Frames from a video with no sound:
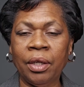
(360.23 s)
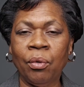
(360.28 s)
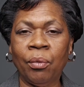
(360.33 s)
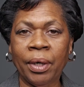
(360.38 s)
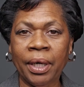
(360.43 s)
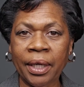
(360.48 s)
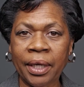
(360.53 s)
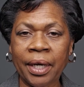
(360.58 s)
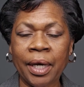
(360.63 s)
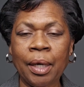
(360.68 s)

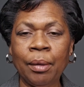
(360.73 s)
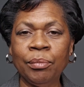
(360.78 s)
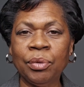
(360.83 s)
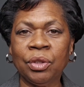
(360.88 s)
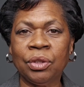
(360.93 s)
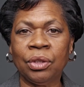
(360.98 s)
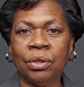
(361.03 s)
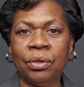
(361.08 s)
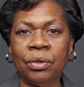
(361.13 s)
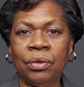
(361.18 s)
When it
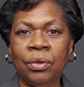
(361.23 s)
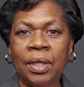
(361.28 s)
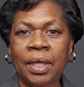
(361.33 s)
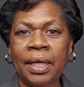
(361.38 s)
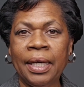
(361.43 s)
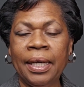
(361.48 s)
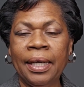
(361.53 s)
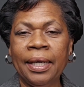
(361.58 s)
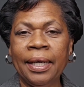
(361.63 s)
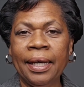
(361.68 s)
comes to
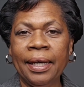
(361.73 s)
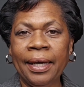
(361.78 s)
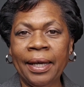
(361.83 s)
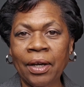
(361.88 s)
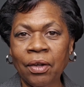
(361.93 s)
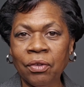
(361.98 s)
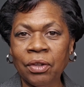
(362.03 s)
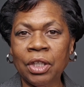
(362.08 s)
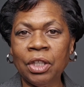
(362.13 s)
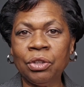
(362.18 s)

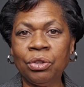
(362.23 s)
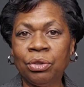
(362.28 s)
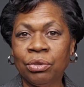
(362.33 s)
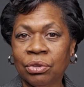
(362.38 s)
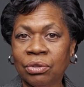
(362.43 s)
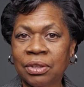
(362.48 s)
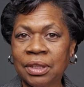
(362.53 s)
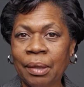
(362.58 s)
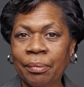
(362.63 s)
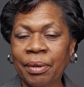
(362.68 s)
health
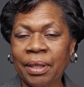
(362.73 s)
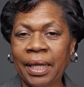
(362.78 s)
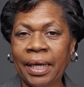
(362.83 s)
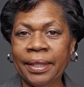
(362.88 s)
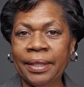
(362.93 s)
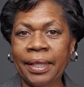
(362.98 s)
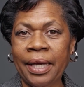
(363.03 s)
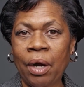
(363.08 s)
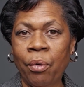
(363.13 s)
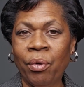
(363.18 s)
issues or something
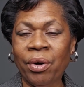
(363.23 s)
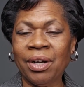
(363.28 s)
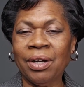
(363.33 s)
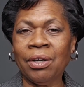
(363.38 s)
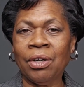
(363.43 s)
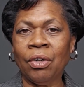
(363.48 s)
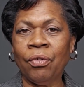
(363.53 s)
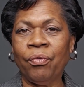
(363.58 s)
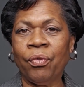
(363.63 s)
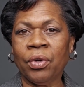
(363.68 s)
like that, we're
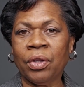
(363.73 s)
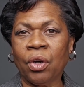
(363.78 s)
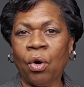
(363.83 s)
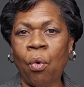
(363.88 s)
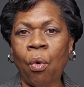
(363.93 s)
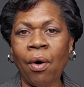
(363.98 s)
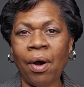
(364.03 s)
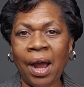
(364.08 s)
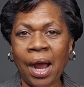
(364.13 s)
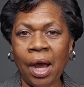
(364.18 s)
going to go for the
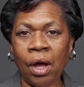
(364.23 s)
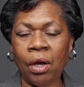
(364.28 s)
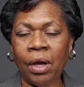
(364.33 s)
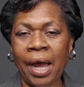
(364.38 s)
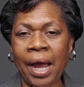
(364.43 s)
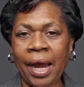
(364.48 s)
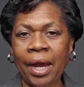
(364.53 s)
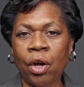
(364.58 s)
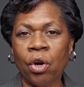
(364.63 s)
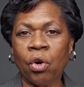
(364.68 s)

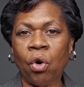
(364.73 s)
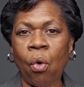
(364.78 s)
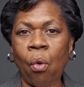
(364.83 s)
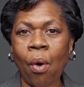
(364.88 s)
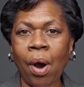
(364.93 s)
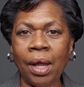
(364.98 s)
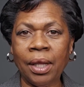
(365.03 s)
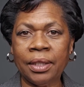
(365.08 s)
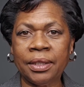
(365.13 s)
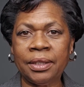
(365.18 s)
higher
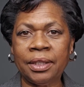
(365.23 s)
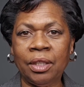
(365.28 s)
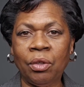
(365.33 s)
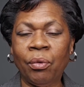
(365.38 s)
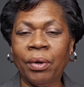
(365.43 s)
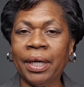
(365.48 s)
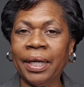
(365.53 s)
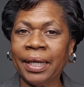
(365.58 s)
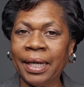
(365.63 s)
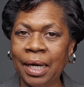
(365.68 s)
quality
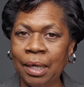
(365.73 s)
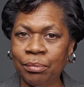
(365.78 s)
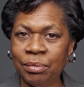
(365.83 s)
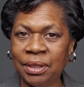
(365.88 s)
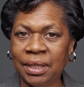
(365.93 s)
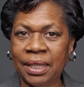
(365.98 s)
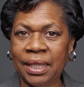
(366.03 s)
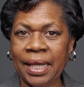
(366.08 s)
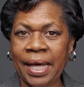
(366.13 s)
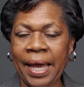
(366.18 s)
when it
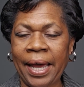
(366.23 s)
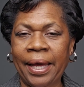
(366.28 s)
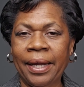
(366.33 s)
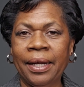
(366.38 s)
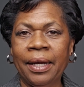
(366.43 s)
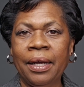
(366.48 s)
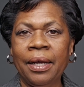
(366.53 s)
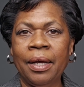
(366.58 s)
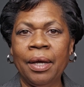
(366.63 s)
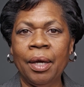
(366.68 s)
comes to
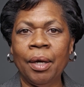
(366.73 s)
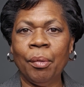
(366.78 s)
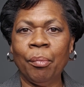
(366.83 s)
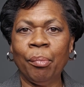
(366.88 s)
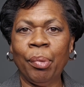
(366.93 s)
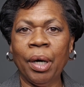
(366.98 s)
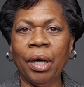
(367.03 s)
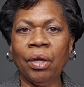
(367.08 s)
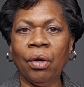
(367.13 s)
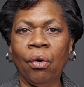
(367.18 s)
that.
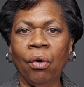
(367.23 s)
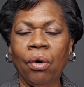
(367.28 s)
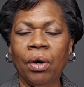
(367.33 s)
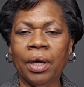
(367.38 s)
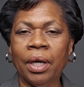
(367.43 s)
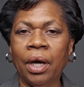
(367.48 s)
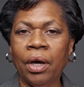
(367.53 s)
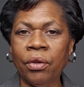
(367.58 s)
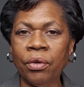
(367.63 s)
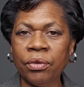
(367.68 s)
But
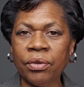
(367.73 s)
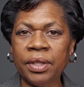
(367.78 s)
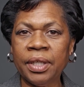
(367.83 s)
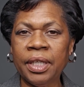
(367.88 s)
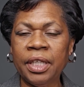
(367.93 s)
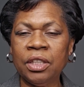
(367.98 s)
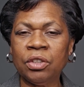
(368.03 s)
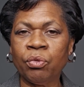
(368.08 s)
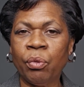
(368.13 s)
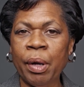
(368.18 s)
on other
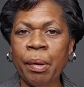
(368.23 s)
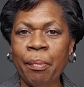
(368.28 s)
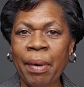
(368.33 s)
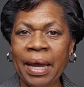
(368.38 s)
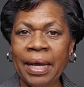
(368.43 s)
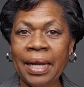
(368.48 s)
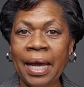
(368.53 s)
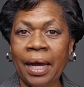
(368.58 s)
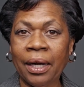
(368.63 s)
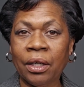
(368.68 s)
things, we
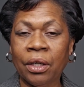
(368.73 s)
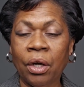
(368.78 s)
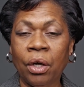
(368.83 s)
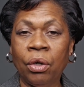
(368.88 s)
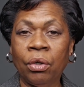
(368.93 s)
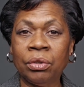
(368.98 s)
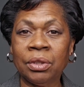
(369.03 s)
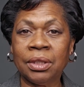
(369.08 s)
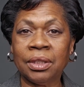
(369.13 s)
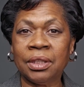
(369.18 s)
may not
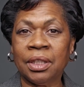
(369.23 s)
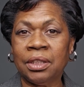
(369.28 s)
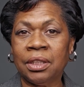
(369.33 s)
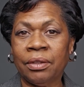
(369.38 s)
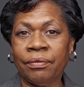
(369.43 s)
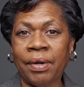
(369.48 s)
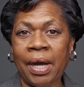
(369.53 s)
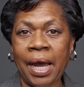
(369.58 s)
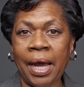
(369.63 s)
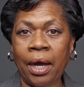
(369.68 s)
go to
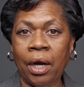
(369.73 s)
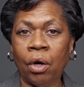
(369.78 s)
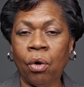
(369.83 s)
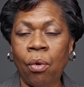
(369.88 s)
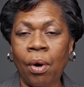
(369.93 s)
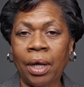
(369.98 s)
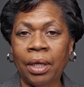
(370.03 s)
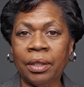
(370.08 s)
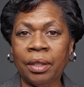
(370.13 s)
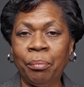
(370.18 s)
such of a higher
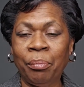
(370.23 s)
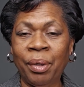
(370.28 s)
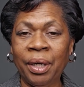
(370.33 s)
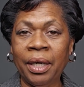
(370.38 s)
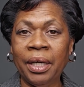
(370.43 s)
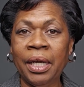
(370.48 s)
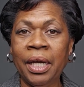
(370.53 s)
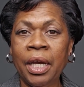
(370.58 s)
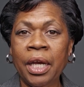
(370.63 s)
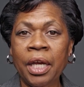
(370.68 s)
quality.
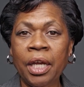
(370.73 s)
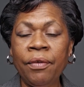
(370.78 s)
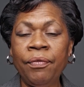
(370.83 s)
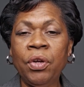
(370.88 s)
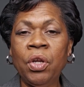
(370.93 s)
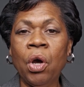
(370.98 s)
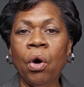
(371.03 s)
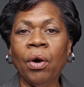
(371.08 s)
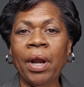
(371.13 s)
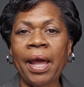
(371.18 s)
But
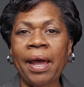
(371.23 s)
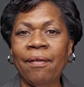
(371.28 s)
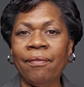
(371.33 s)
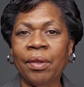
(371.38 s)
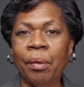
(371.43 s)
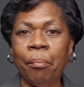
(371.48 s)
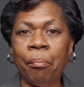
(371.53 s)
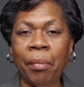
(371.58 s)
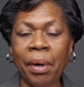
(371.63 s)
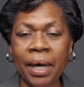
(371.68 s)
if you don't
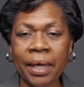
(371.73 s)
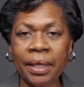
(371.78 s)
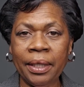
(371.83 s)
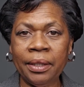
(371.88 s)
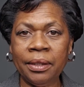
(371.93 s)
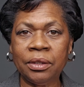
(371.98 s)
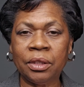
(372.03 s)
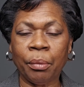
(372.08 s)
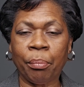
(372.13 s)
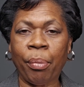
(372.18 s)
have the
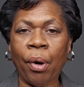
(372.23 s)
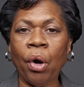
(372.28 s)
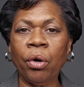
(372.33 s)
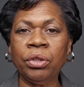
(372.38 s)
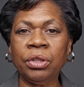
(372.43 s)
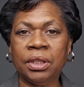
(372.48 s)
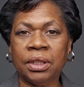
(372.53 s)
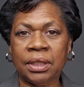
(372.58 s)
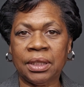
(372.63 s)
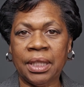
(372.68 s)
money to
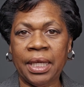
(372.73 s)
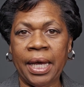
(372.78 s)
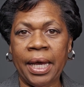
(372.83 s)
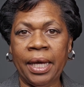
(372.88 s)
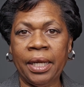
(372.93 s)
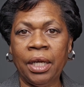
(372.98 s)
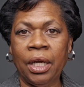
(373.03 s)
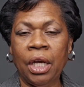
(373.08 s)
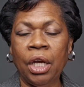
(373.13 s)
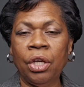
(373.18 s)
purchase
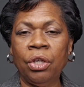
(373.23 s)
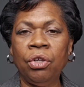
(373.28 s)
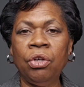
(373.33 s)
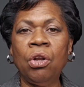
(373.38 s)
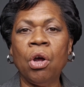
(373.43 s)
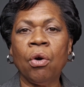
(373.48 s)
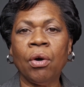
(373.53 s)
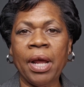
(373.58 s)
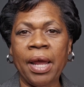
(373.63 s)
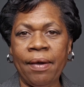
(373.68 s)
that,
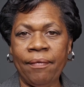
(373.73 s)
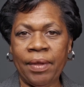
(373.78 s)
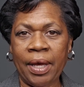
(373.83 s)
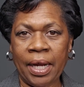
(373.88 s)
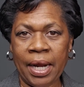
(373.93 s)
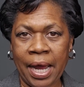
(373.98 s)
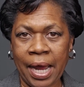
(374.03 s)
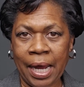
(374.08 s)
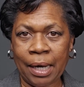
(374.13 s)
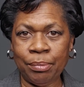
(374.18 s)
you don't have
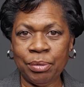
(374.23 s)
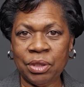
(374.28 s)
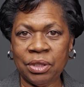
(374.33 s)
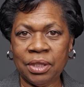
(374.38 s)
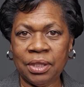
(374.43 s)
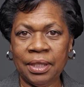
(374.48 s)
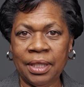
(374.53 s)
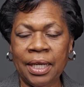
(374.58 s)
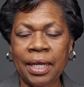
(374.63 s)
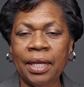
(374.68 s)
that
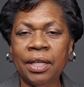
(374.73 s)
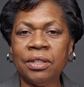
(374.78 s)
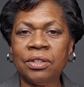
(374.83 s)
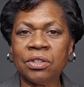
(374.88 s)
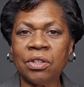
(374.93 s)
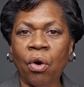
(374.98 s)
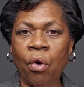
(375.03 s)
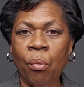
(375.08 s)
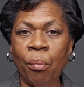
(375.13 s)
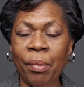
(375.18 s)
option.
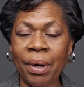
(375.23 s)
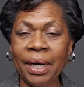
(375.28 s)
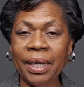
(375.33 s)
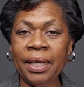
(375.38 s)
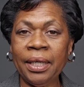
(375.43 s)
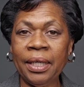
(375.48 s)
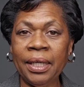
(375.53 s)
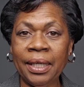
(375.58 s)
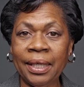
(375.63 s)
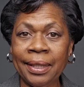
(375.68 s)
So
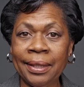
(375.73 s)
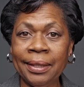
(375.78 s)
money